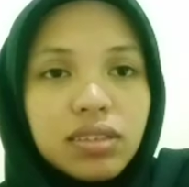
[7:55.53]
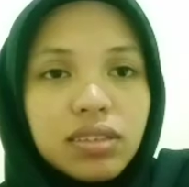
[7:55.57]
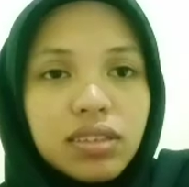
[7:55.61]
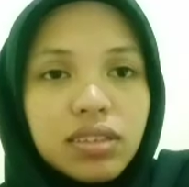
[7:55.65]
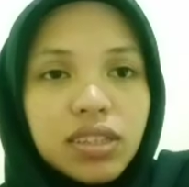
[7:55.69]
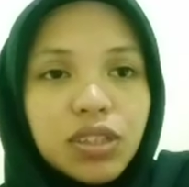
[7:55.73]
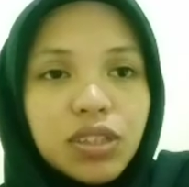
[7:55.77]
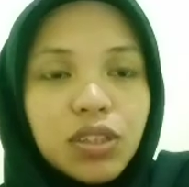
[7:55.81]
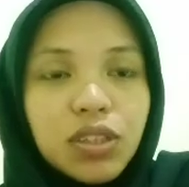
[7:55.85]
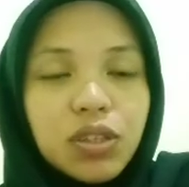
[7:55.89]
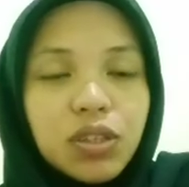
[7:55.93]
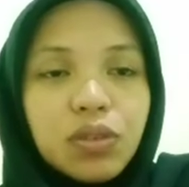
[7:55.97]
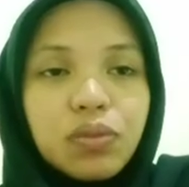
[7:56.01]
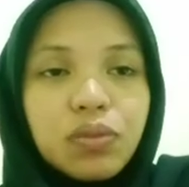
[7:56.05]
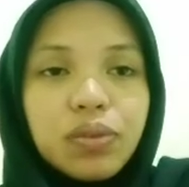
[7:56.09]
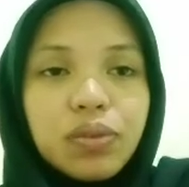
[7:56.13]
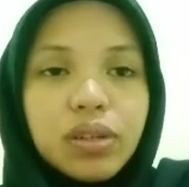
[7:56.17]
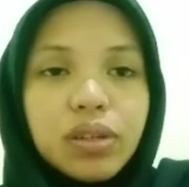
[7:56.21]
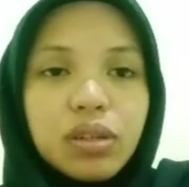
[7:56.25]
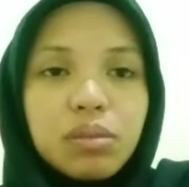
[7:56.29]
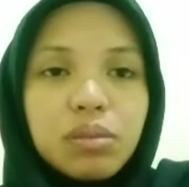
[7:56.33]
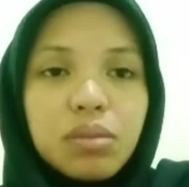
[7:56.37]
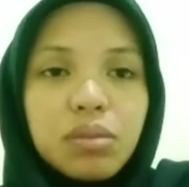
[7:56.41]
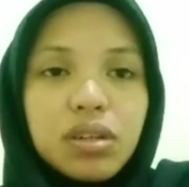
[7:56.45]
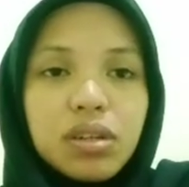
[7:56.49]
Thank you
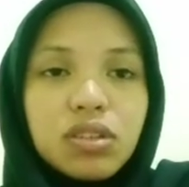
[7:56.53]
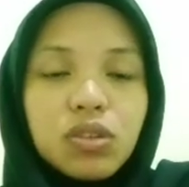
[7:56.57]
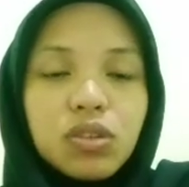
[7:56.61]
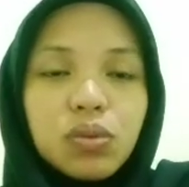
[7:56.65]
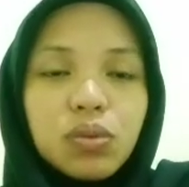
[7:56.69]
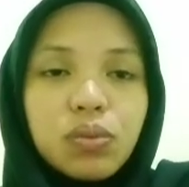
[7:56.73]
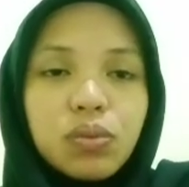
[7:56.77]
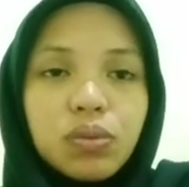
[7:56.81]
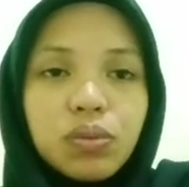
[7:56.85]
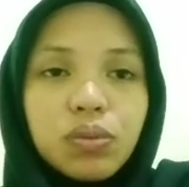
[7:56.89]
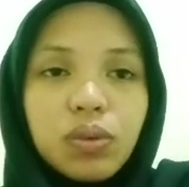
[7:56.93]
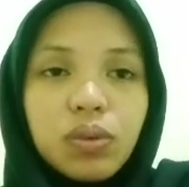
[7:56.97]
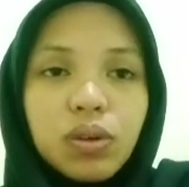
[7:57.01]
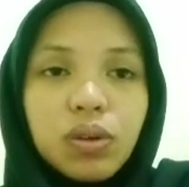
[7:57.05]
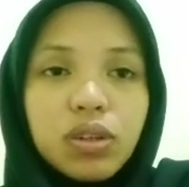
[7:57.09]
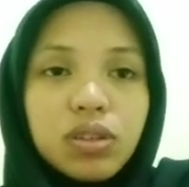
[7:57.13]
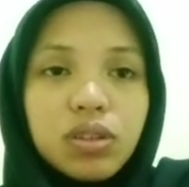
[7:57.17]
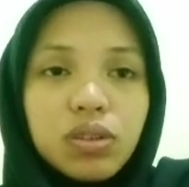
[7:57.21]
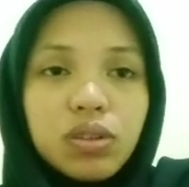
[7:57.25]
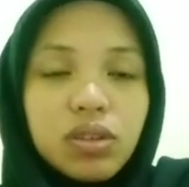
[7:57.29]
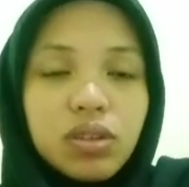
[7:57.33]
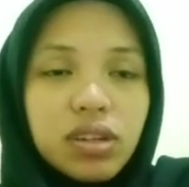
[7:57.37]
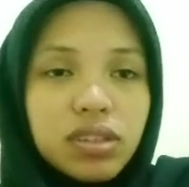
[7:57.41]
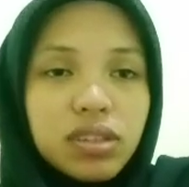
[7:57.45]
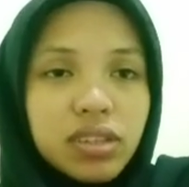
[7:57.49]
very much for
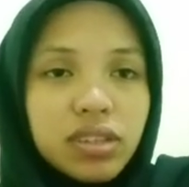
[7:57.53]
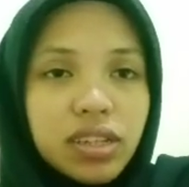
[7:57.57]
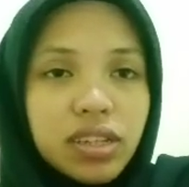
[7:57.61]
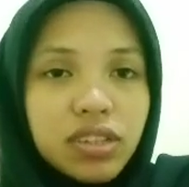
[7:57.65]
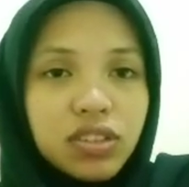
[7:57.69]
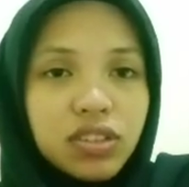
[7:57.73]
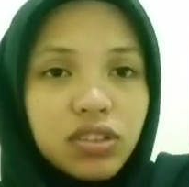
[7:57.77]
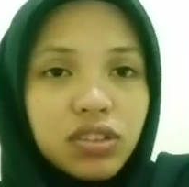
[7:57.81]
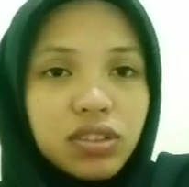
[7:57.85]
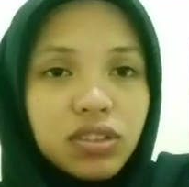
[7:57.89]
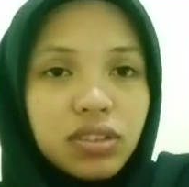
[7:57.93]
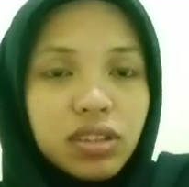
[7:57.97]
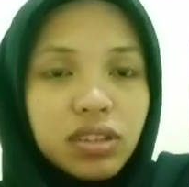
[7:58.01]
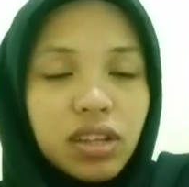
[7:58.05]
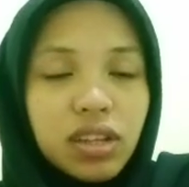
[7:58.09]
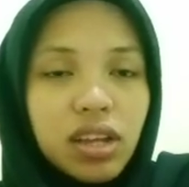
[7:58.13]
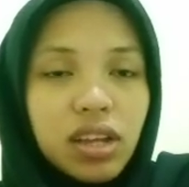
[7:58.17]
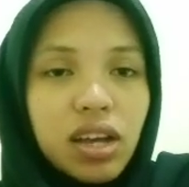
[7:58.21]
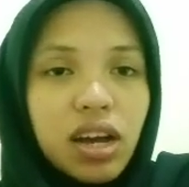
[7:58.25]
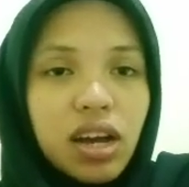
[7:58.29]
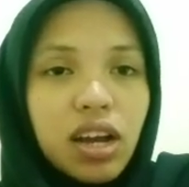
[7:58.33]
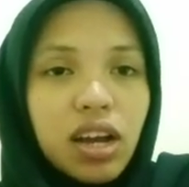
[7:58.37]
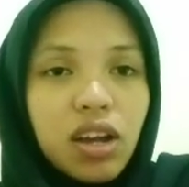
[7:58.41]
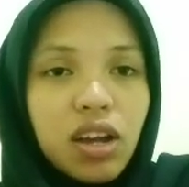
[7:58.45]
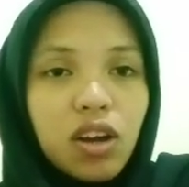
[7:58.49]
your attention.
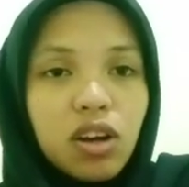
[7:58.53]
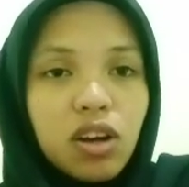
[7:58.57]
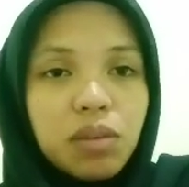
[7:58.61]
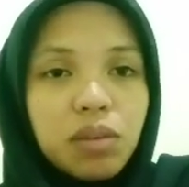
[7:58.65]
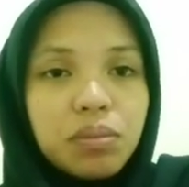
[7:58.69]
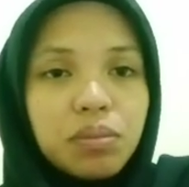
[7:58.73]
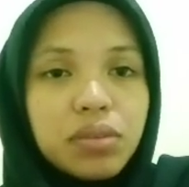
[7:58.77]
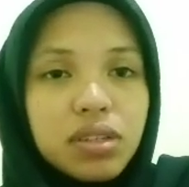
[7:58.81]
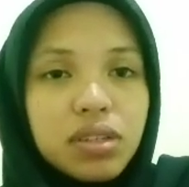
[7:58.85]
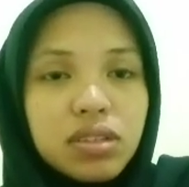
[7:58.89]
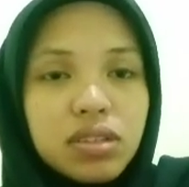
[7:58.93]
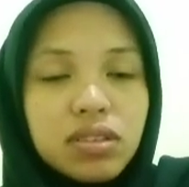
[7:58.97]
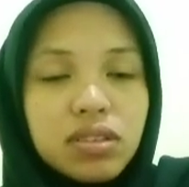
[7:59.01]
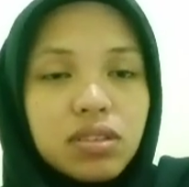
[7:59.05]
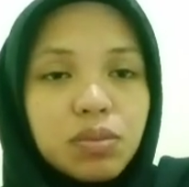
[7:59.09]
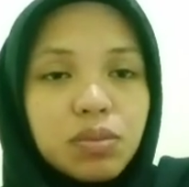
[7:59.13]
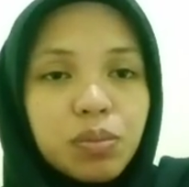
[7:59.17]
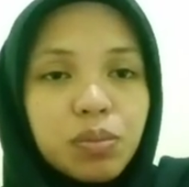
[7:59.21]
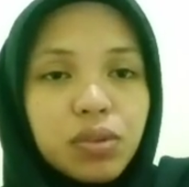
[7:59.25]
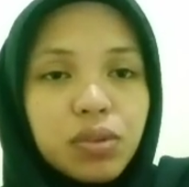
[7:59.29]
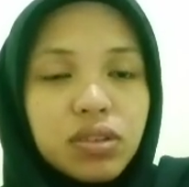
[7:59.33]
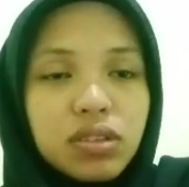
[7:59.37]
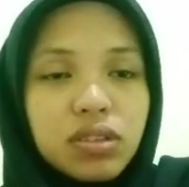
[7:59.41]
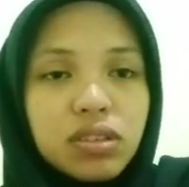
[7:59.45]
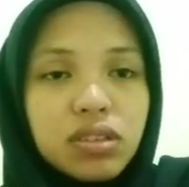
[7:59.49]
I hope
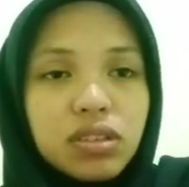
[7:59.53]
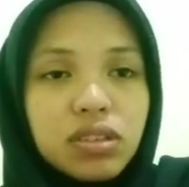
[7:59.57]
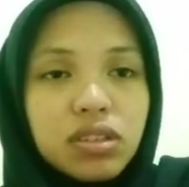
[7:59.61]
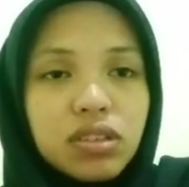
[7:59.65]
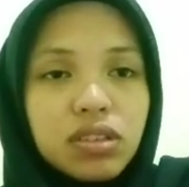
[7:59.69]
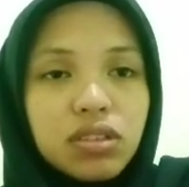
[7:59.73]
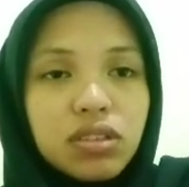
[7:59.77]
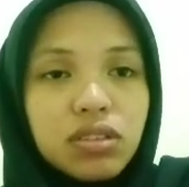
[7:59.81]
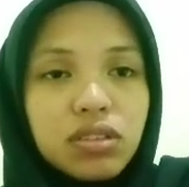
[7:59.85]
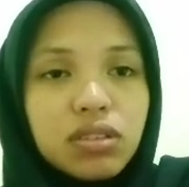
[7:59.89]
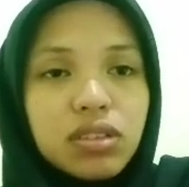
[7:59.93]
this presentation